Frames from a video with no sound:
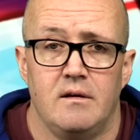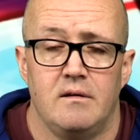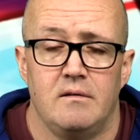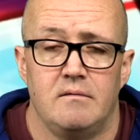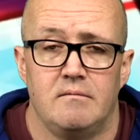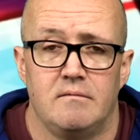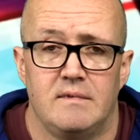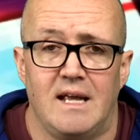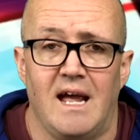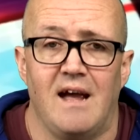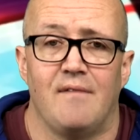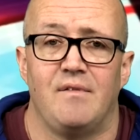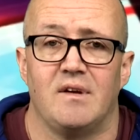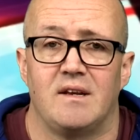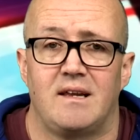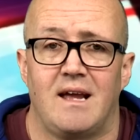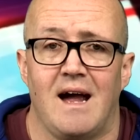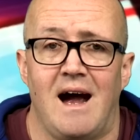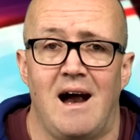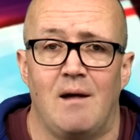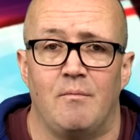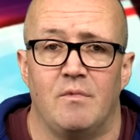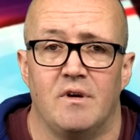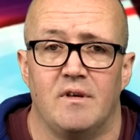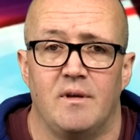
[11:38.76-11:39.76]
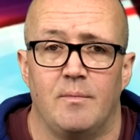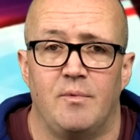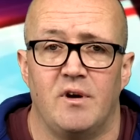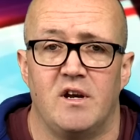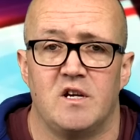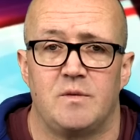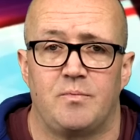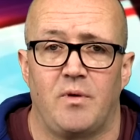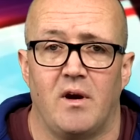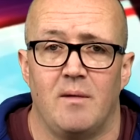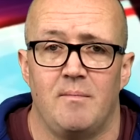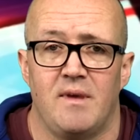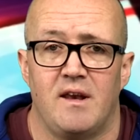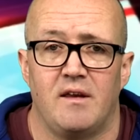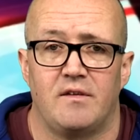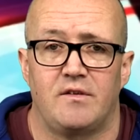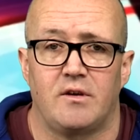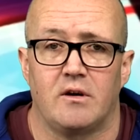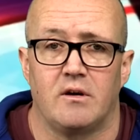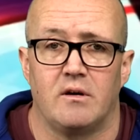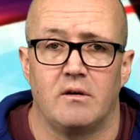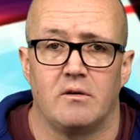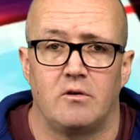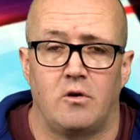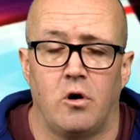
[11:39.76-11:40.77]
David Cameron, the British Prime
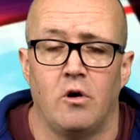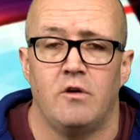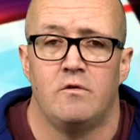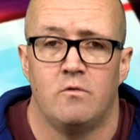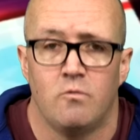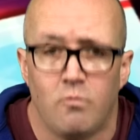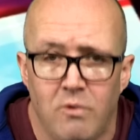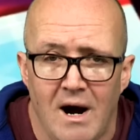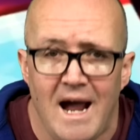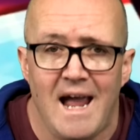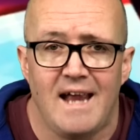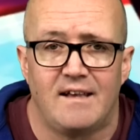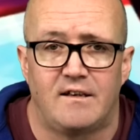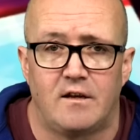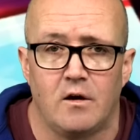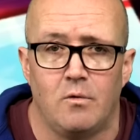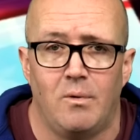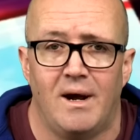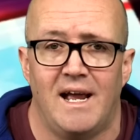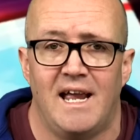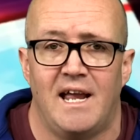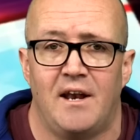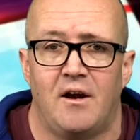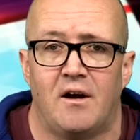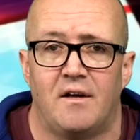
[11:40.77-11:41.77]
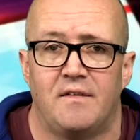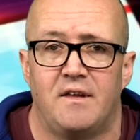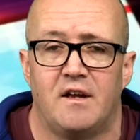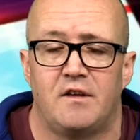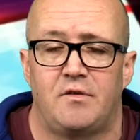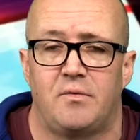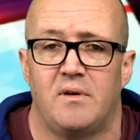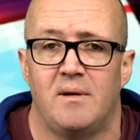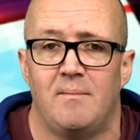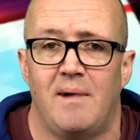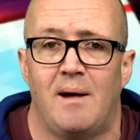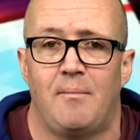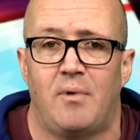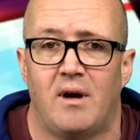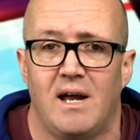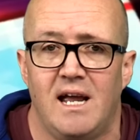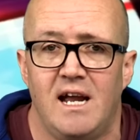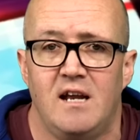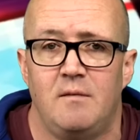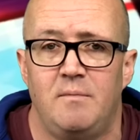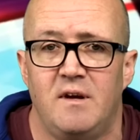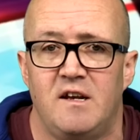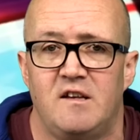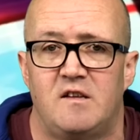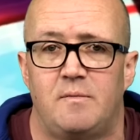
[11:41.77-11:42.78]
Minister, couldn't wait to weigh in on this. Remember,
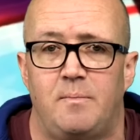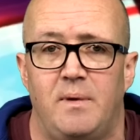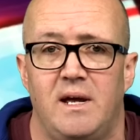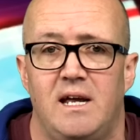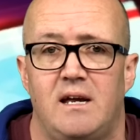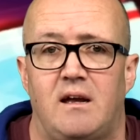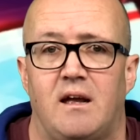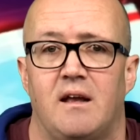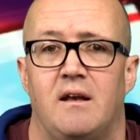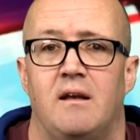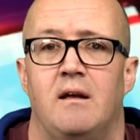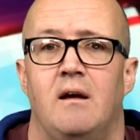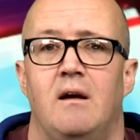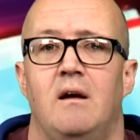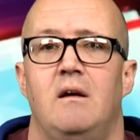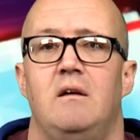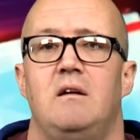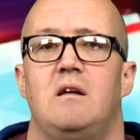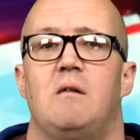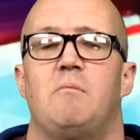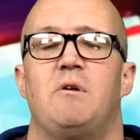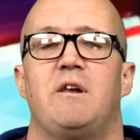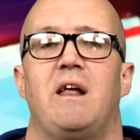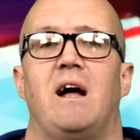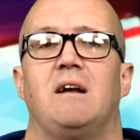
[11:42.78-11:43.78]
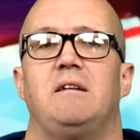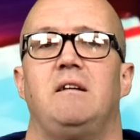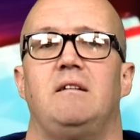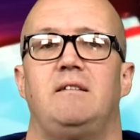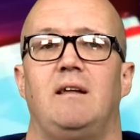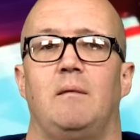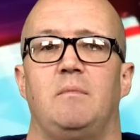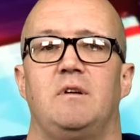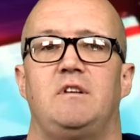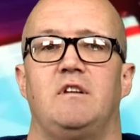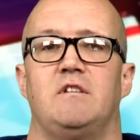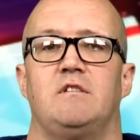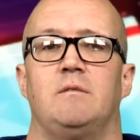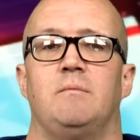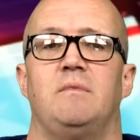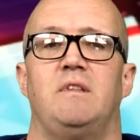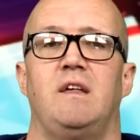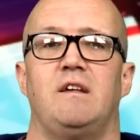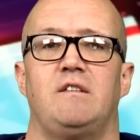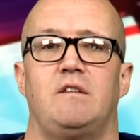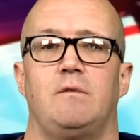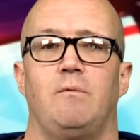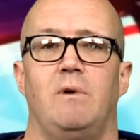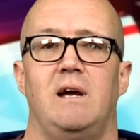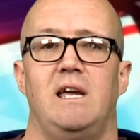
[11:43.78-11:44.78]
he'd been speaking about anti Semitism
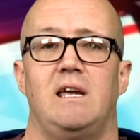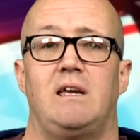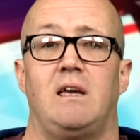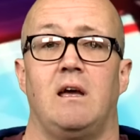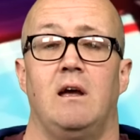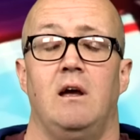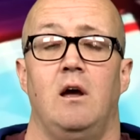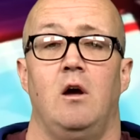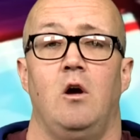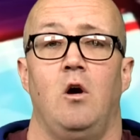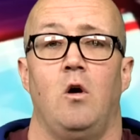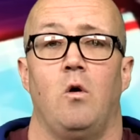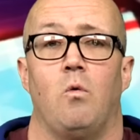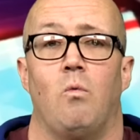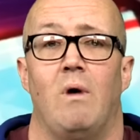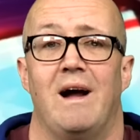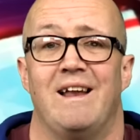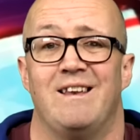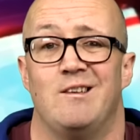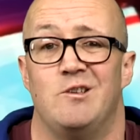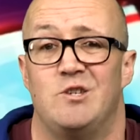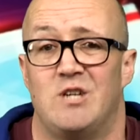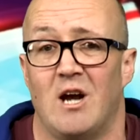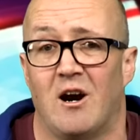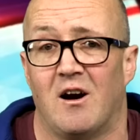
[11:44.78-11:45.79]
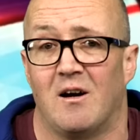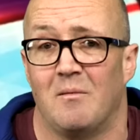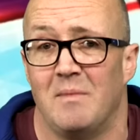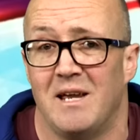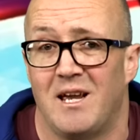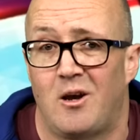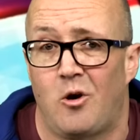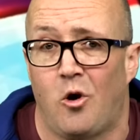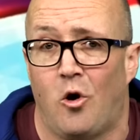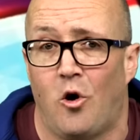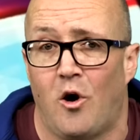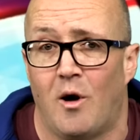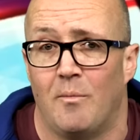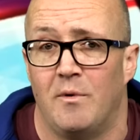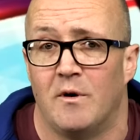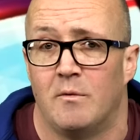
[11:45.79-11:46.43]
this week when Jeremy Corbyn